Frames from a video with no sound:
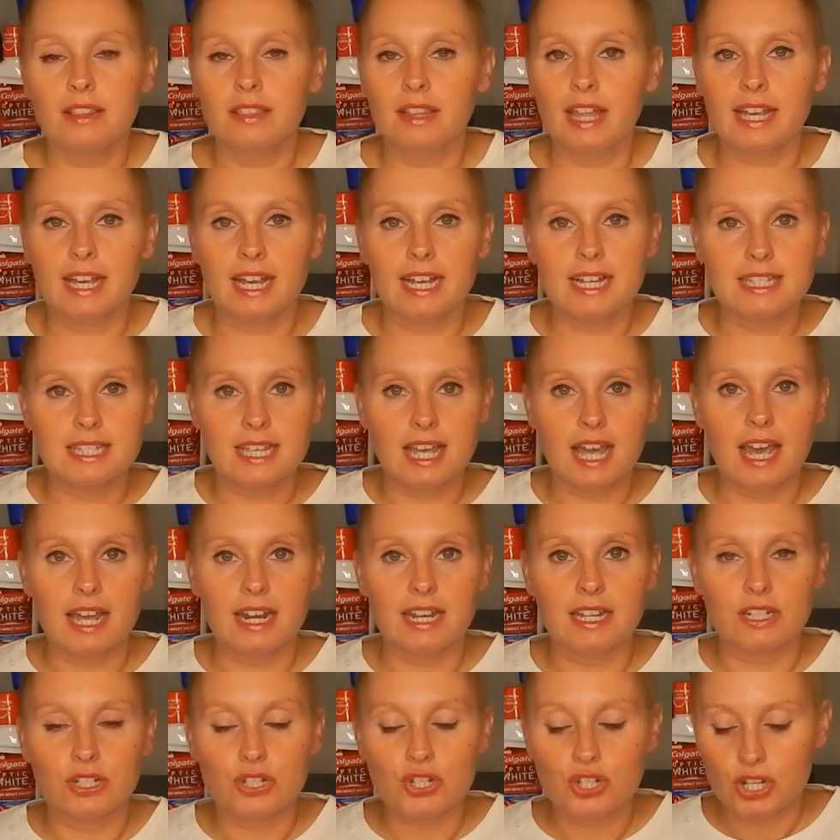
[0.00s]
Like I
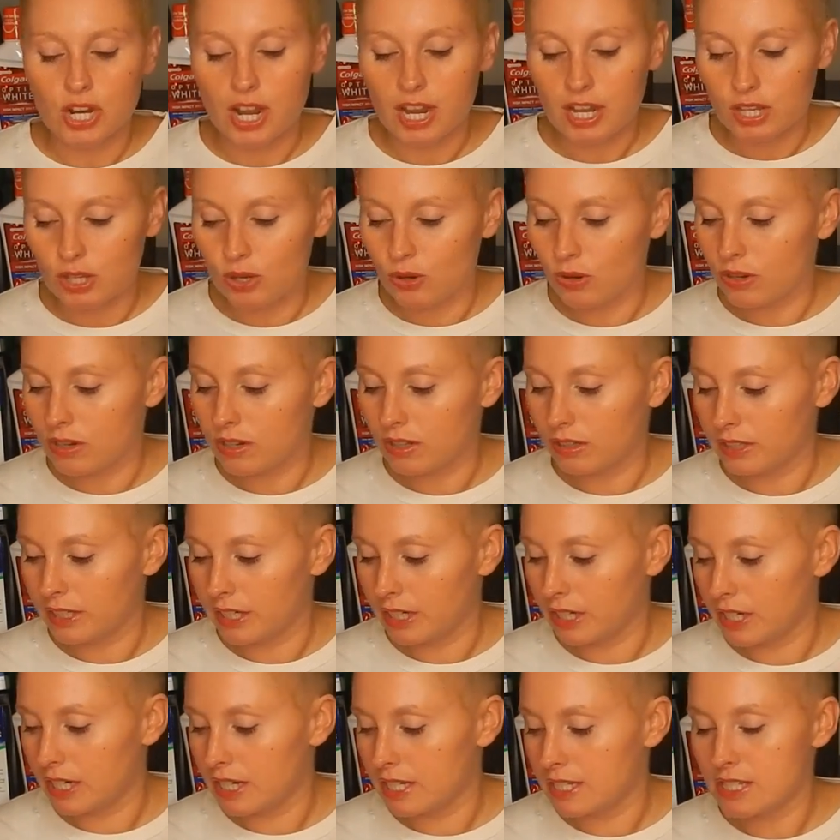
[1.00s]
said, check your
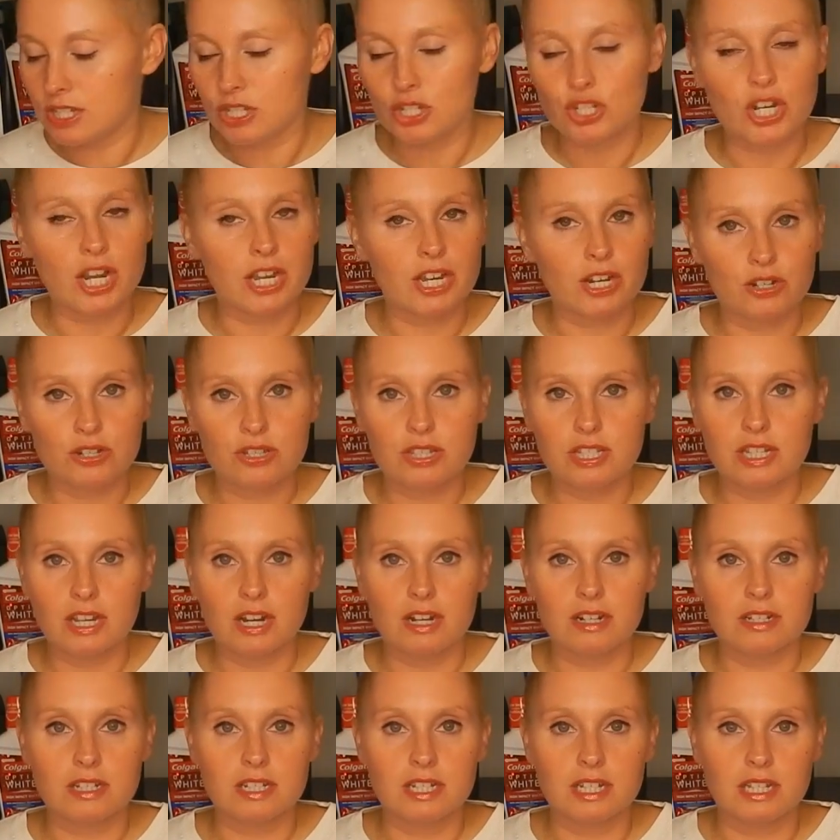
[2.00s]
clearance, check your
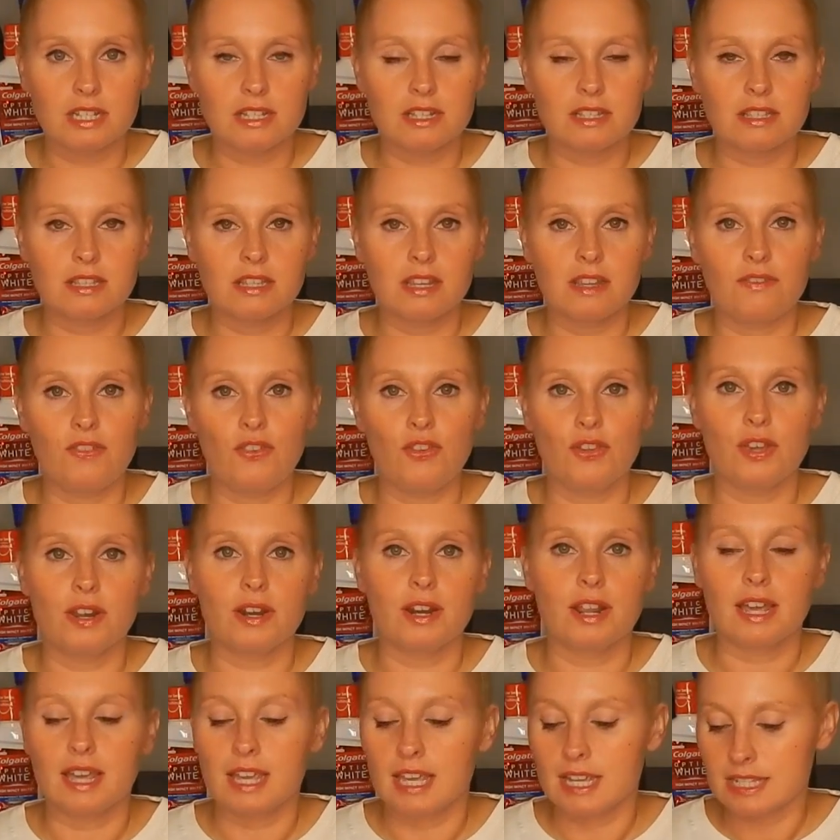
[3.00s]
CRTs, see if you
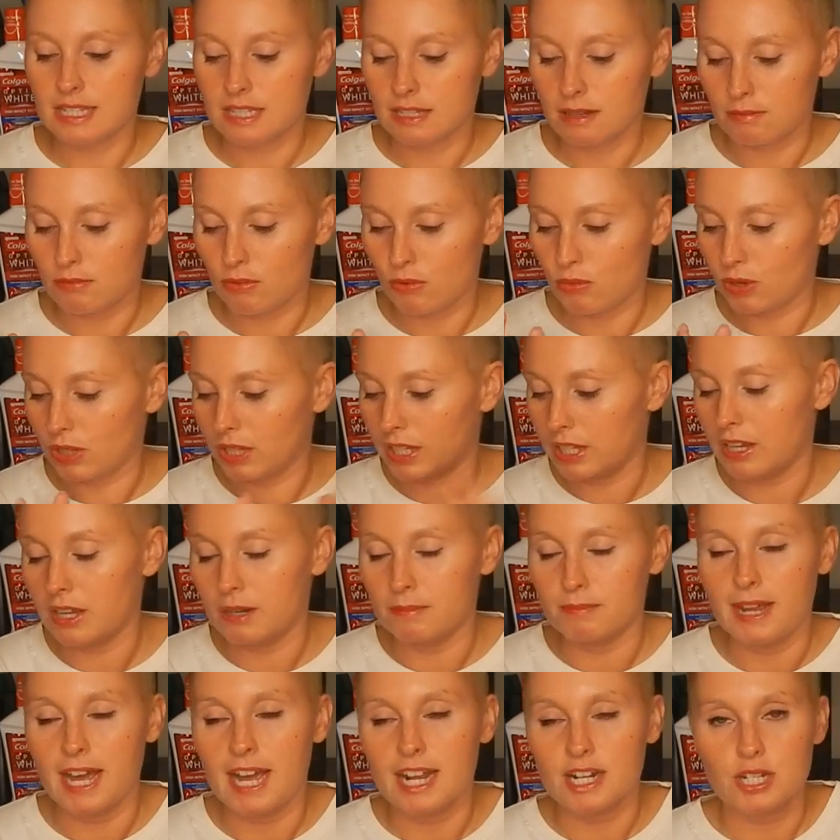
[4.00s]
can get some really
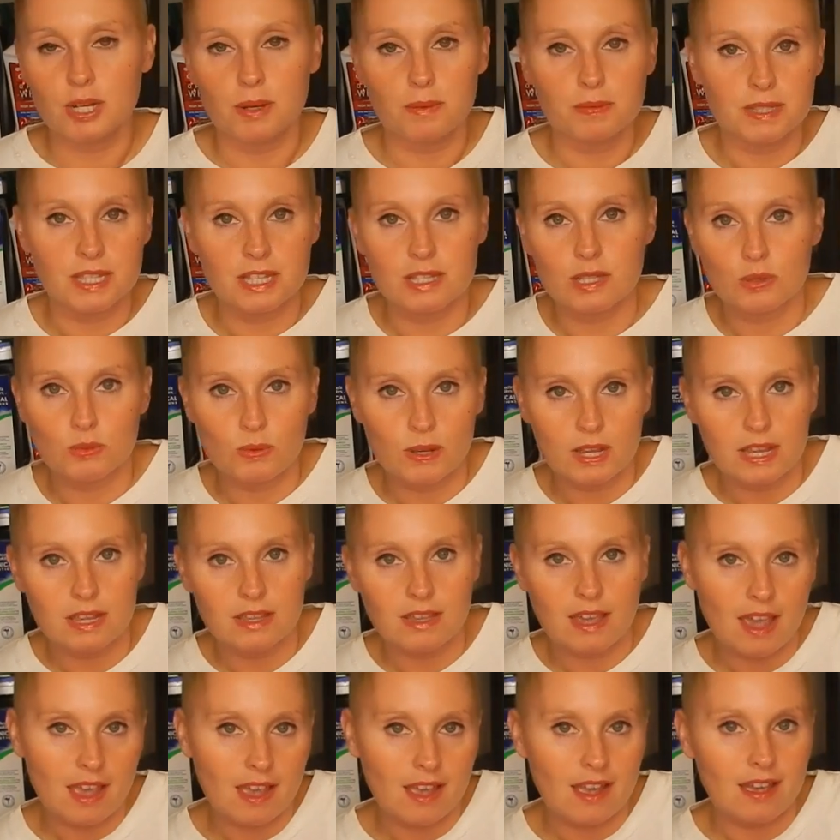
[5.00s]
good matchups this
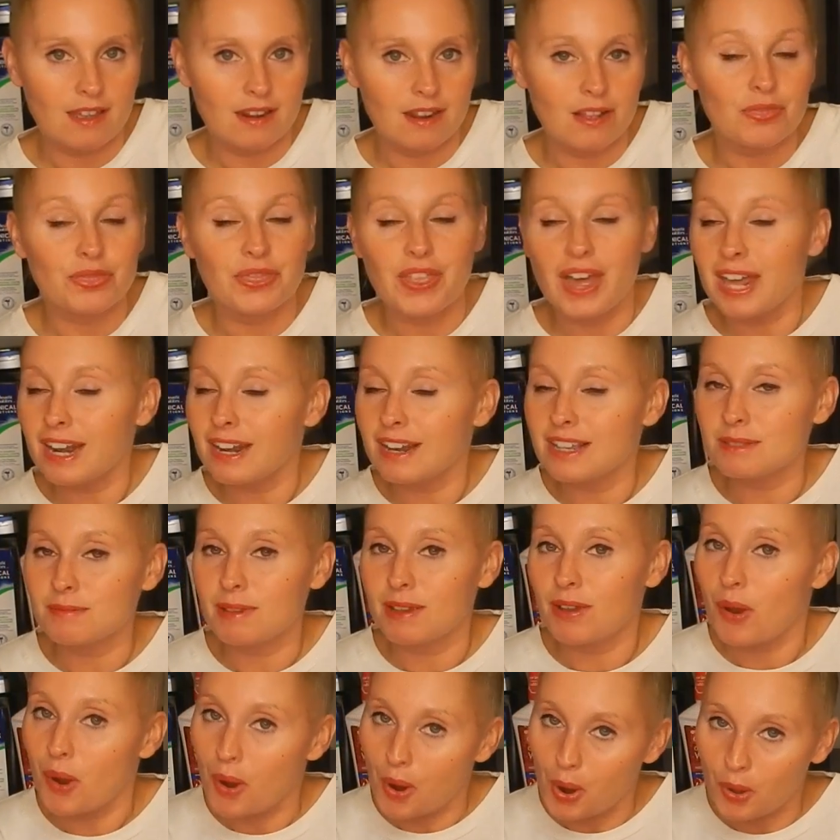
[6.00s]
week, and that is
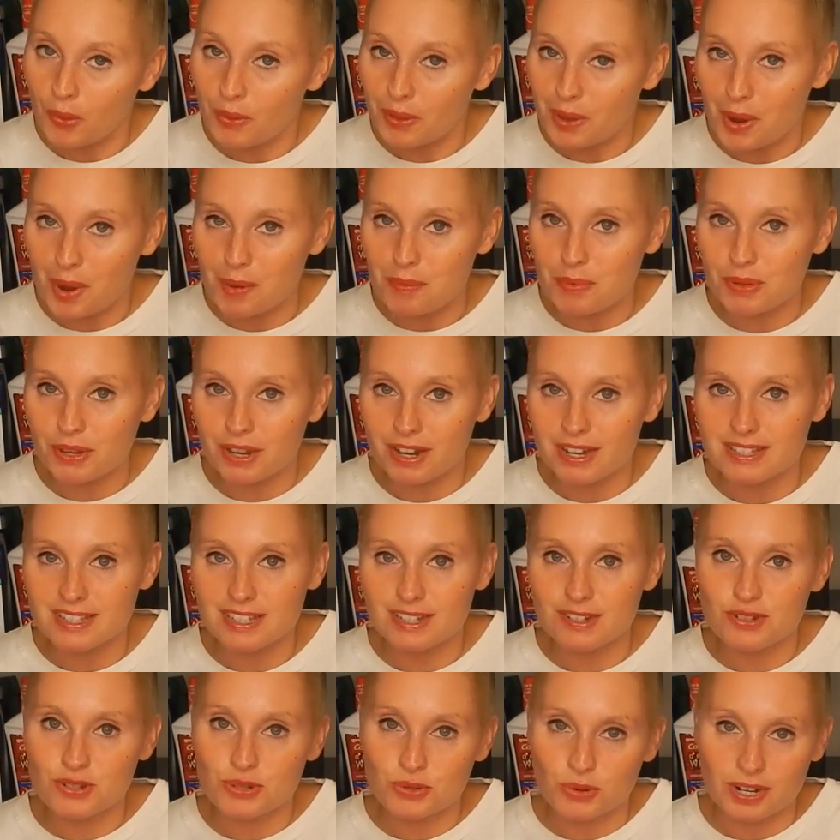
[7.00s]
my haul. I hope you guys
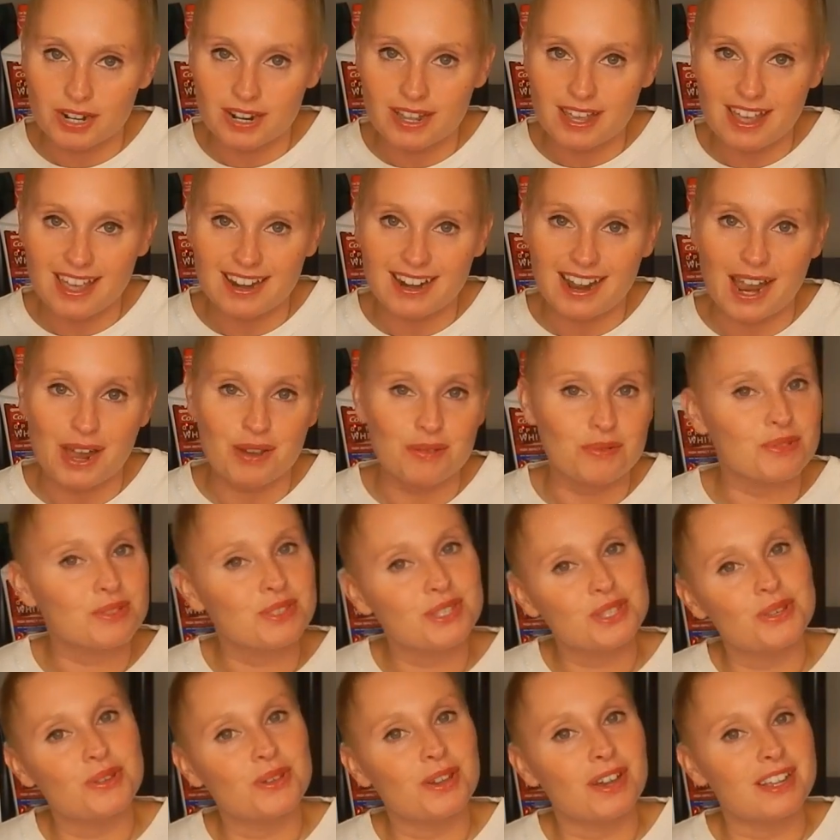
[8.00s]
enjoyed it, and I will
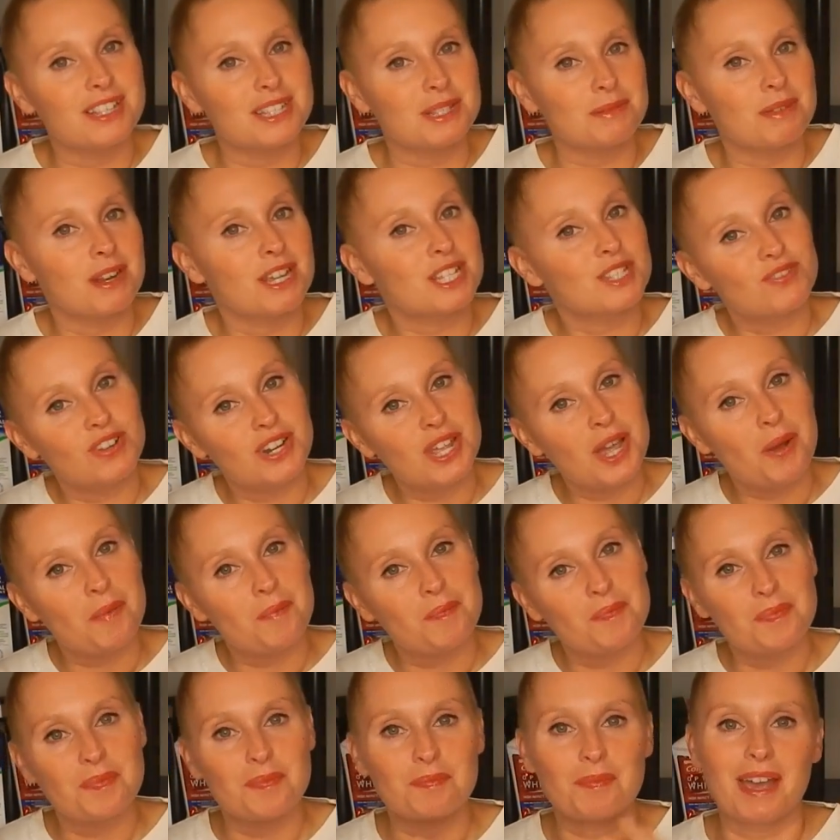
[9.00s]
see you guys in the next
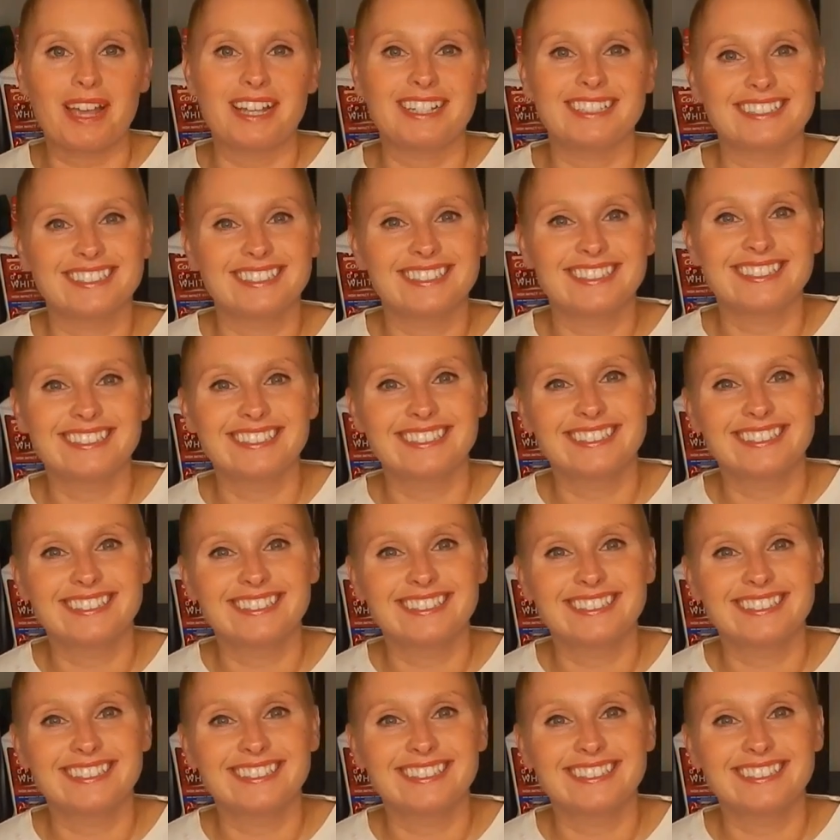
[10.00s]
video. Bye!